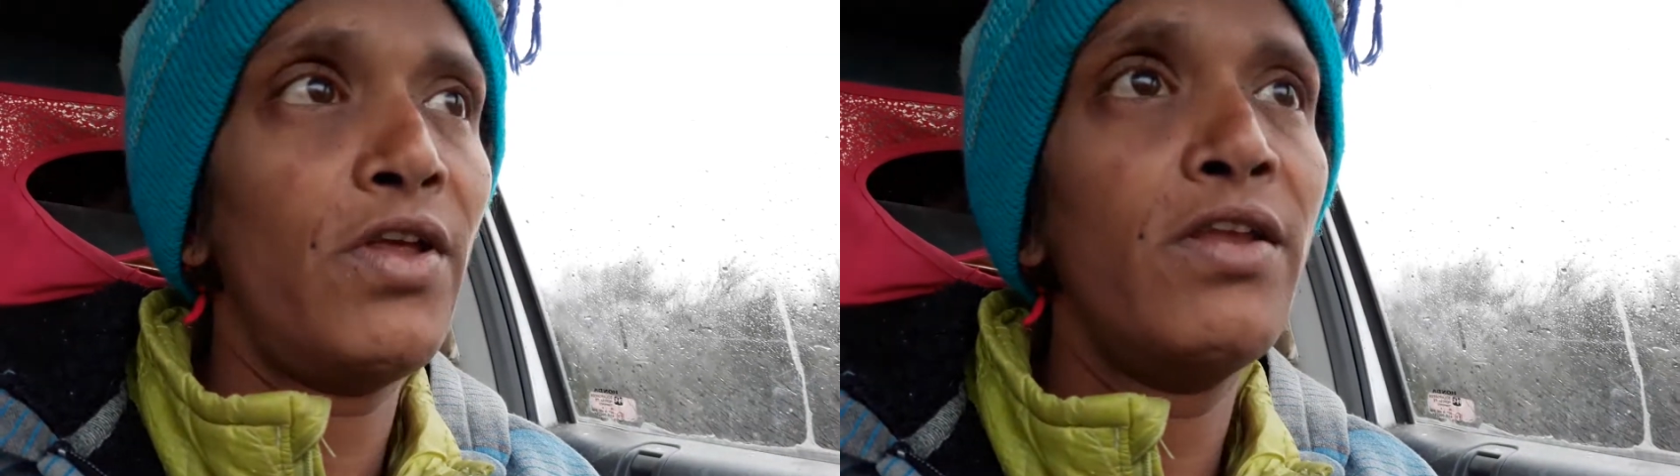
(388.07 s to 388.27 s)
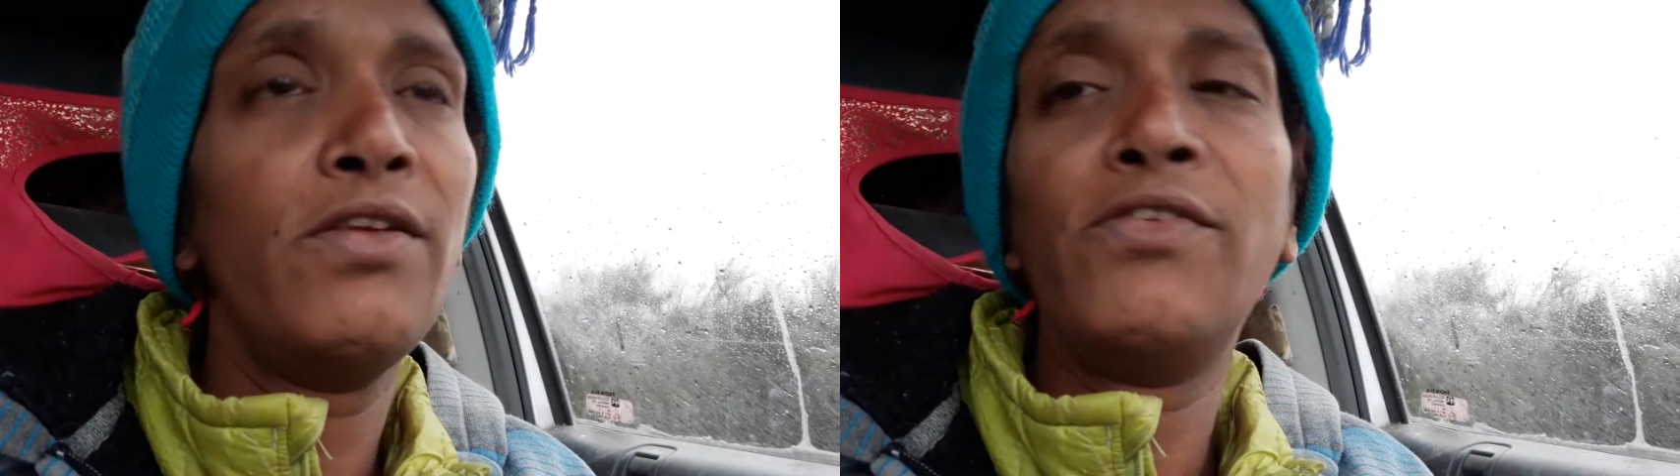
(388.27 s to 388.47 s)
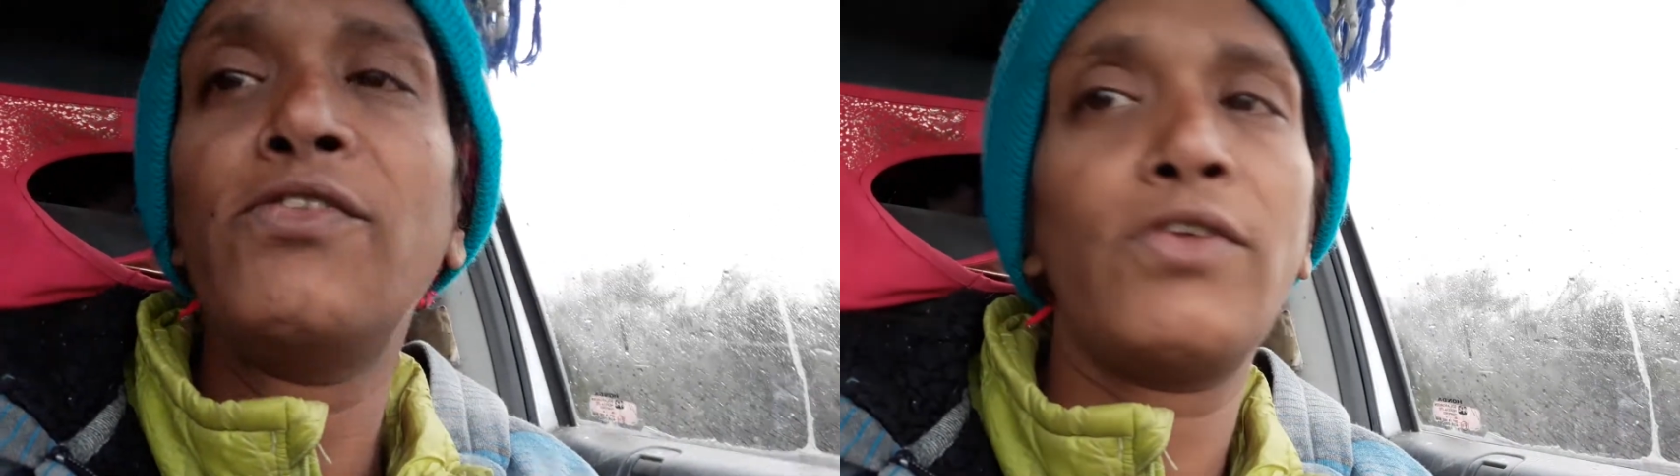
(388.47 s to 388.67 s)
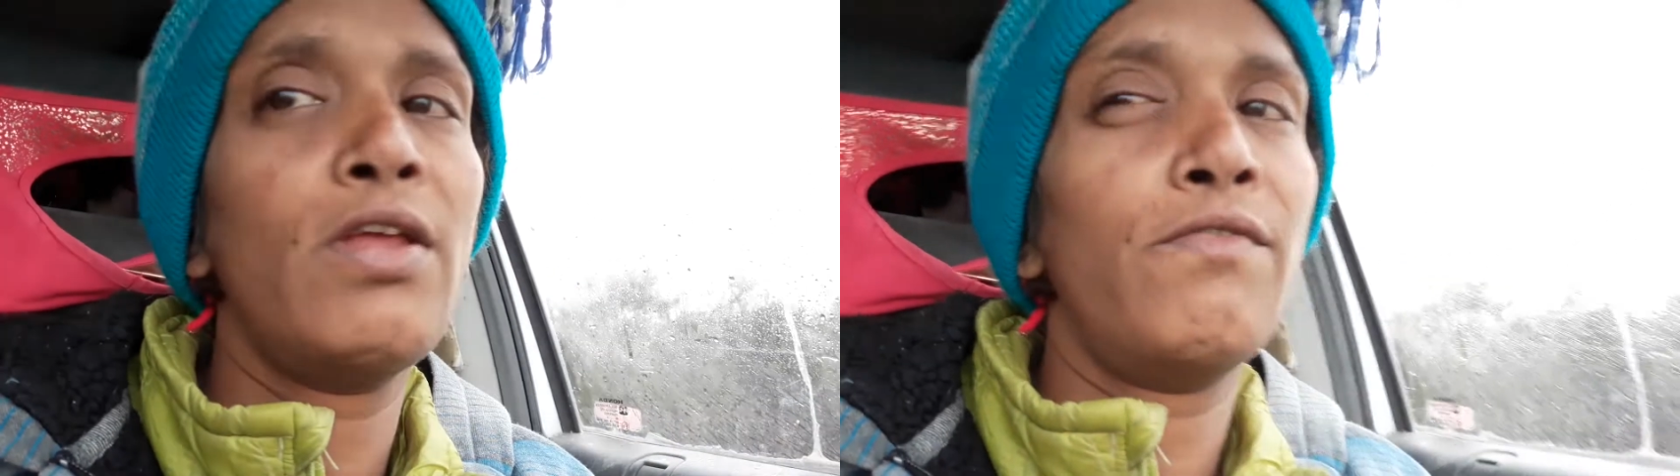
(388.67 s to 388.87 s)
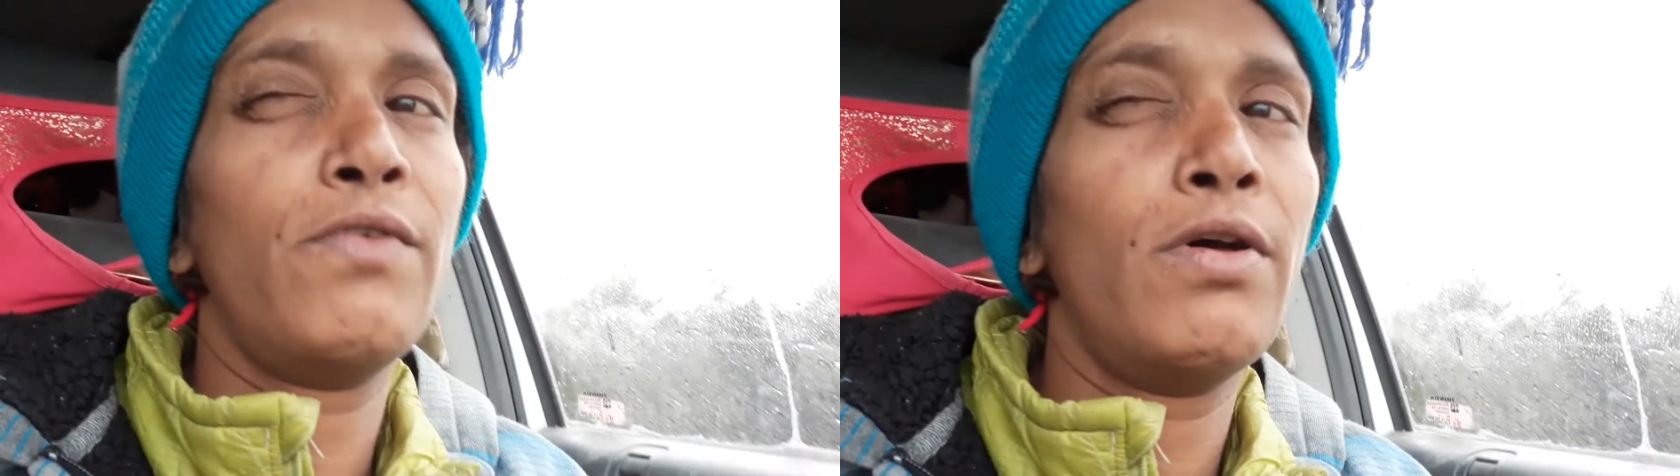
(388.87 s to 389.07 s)
and this is
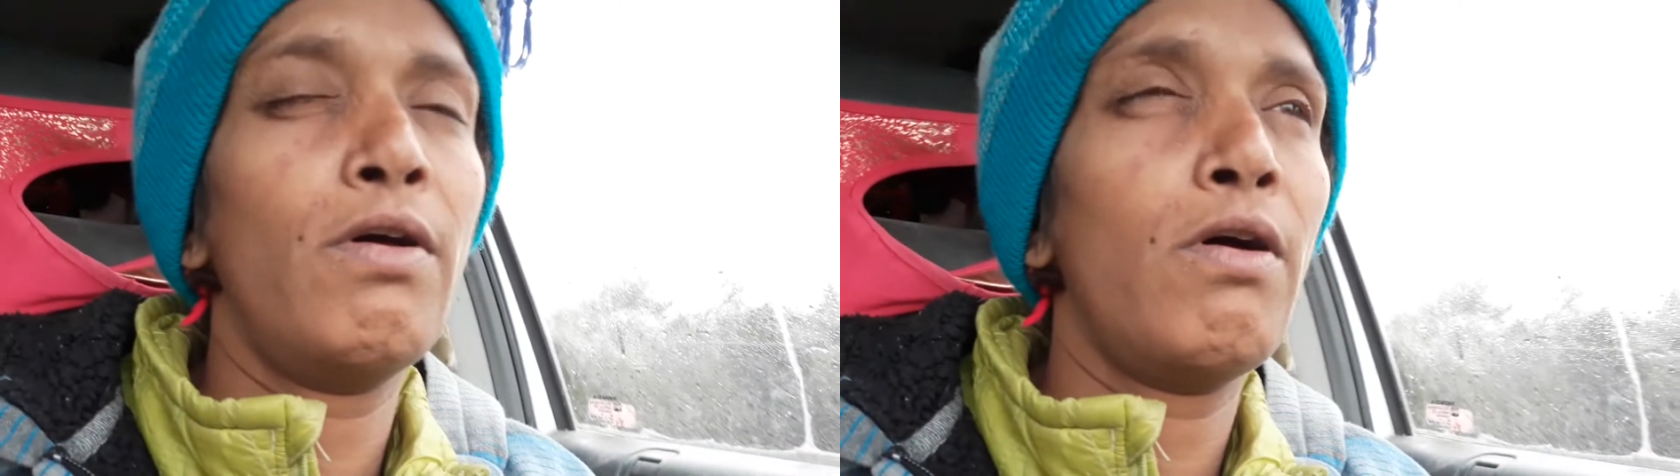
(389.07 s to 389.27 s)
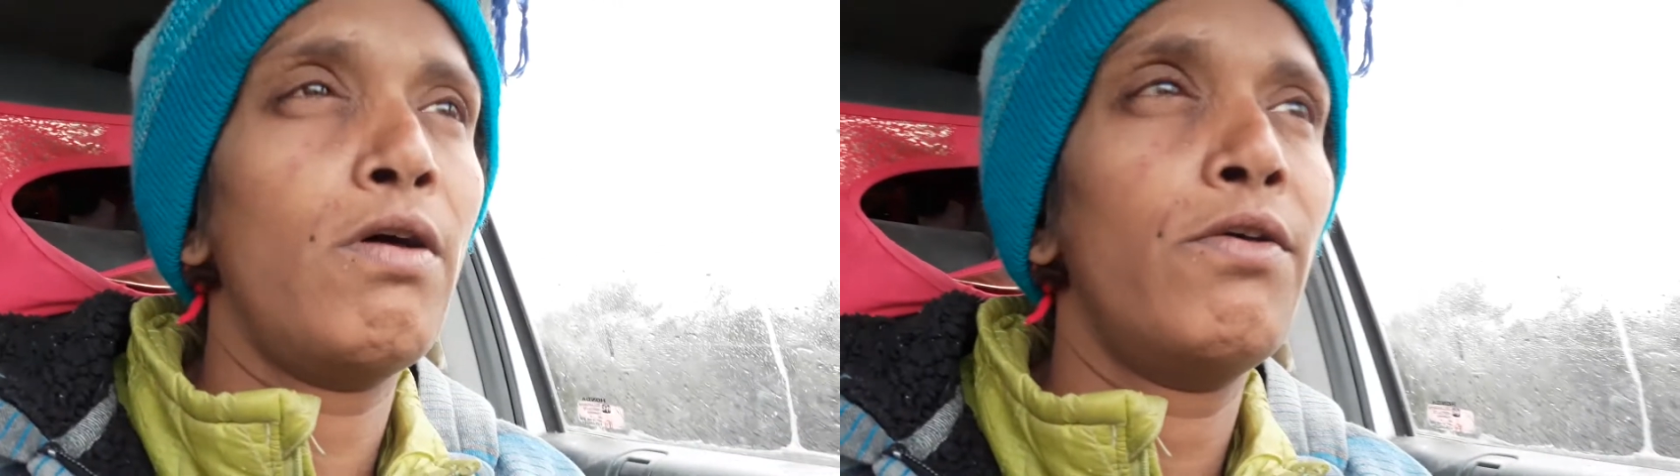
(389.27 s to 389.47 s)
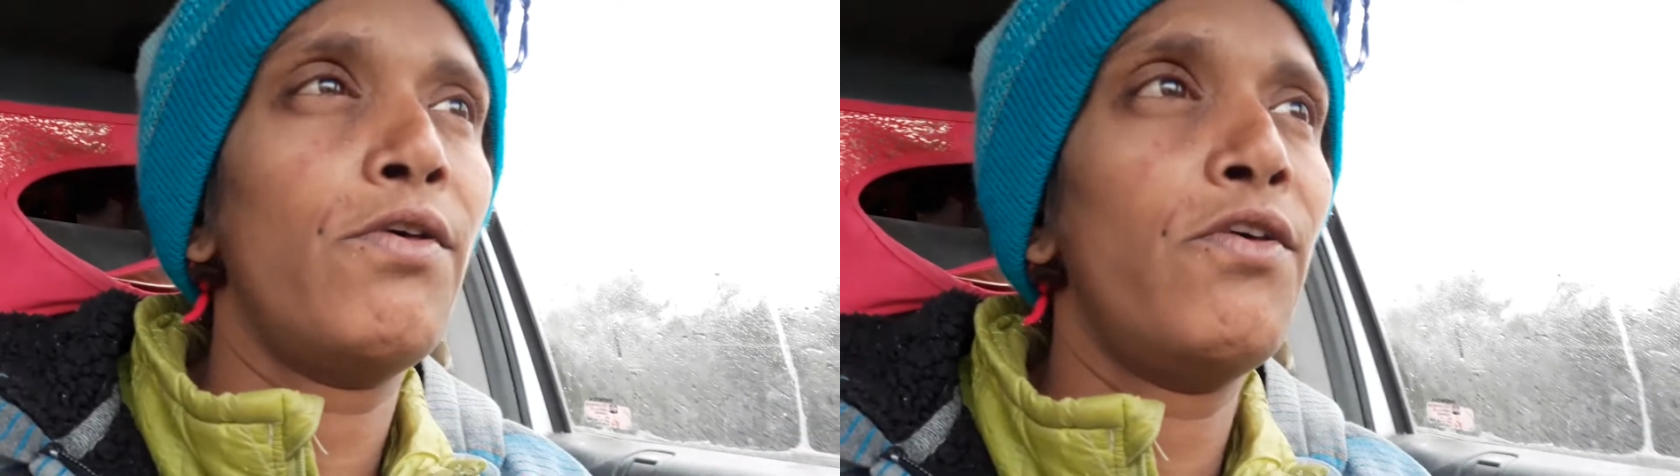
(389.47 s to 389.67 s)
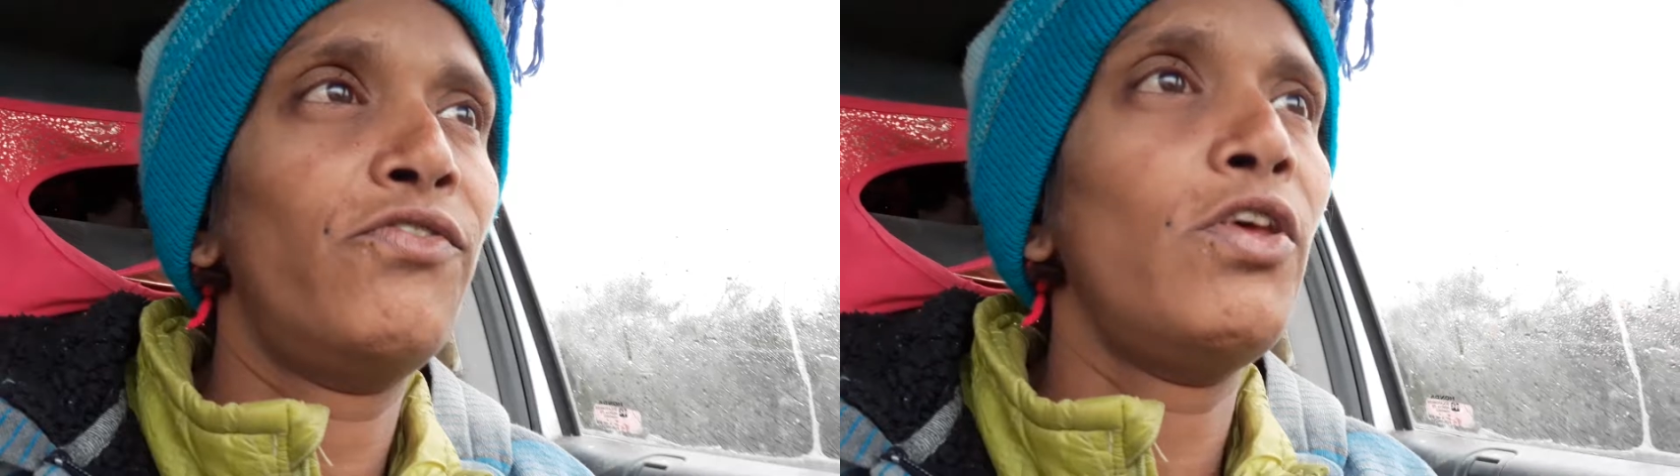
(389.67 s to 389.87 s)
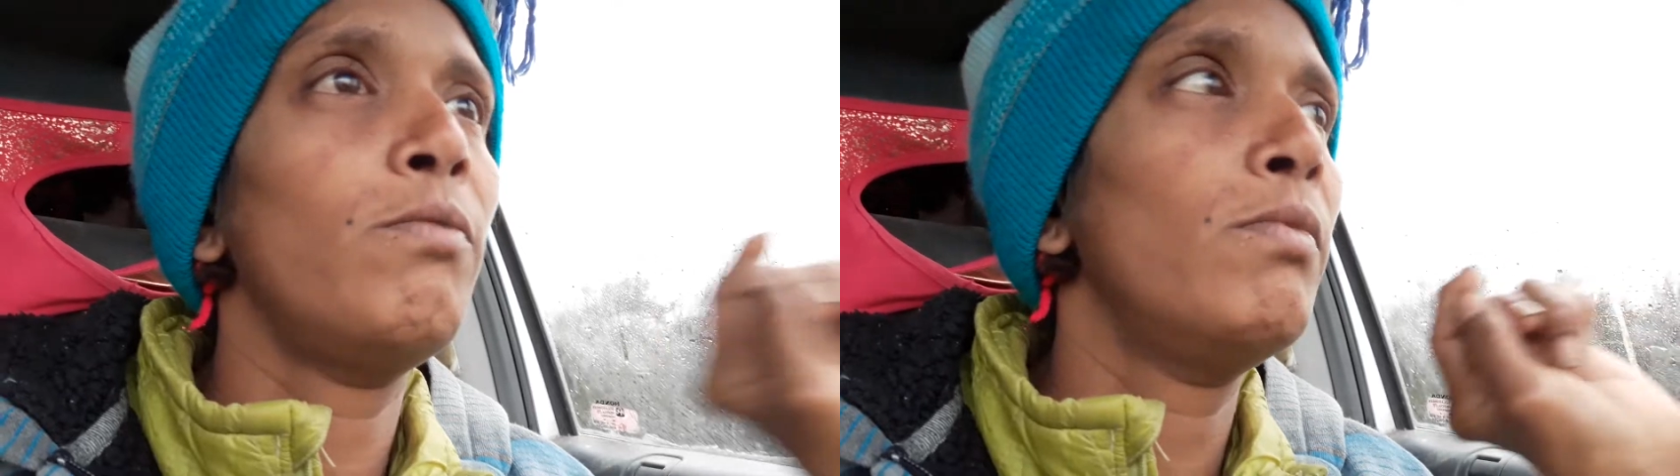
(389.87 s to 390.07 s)
kind of a
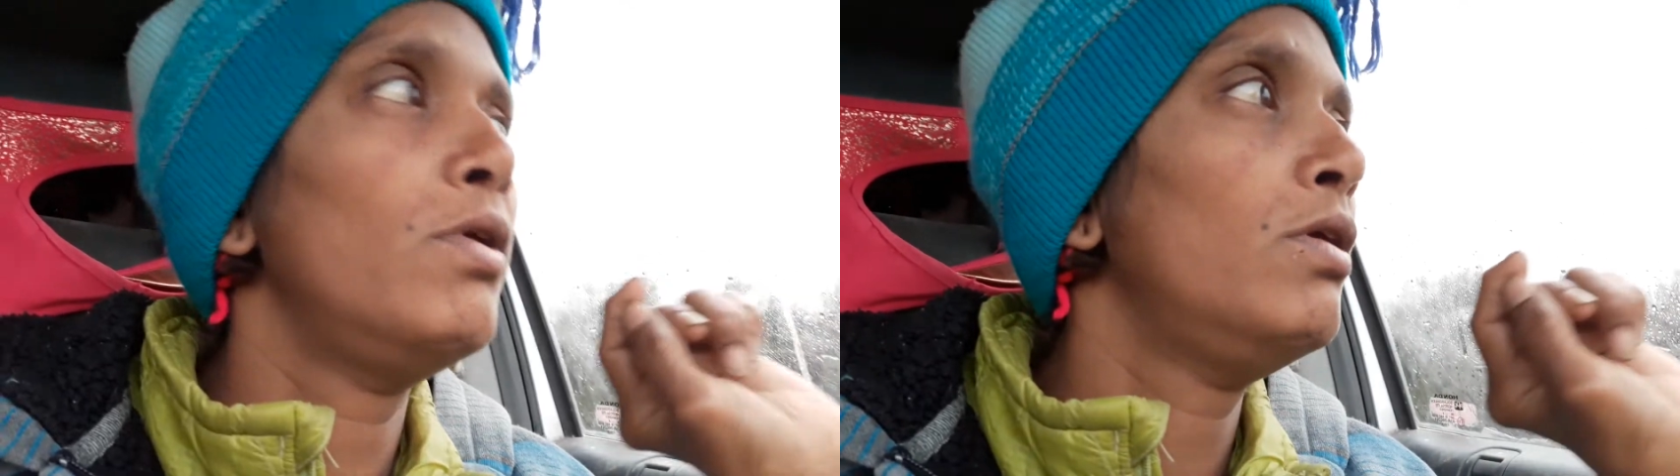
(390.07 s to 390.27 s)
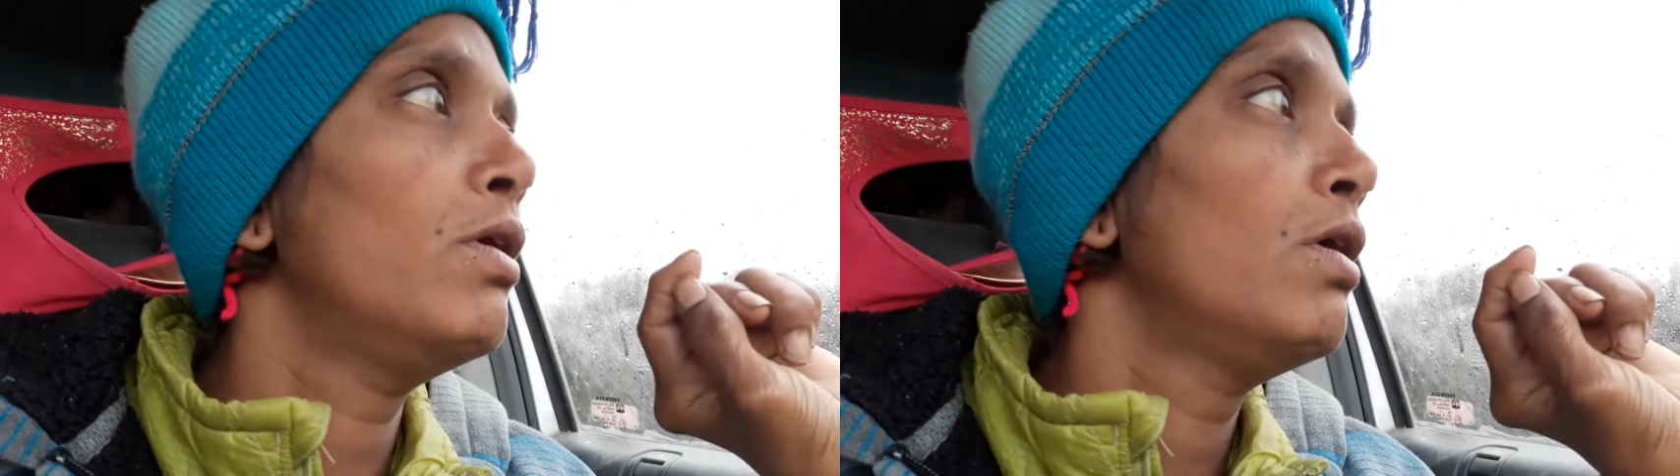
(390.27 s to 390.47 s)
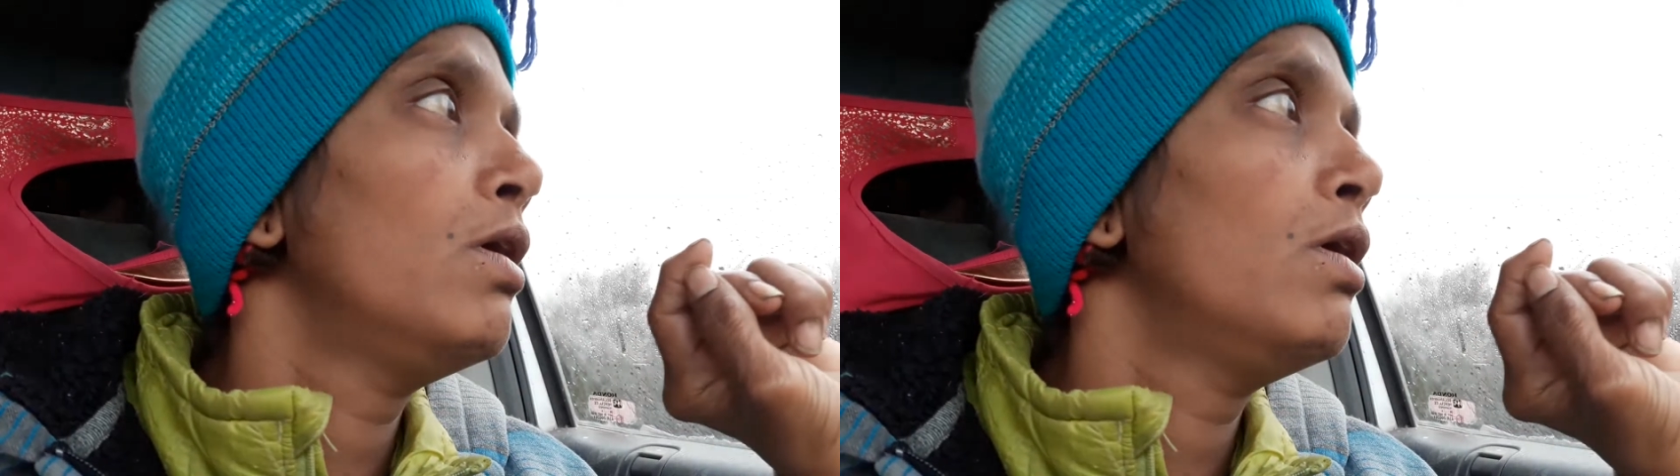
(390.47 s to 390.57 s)
semi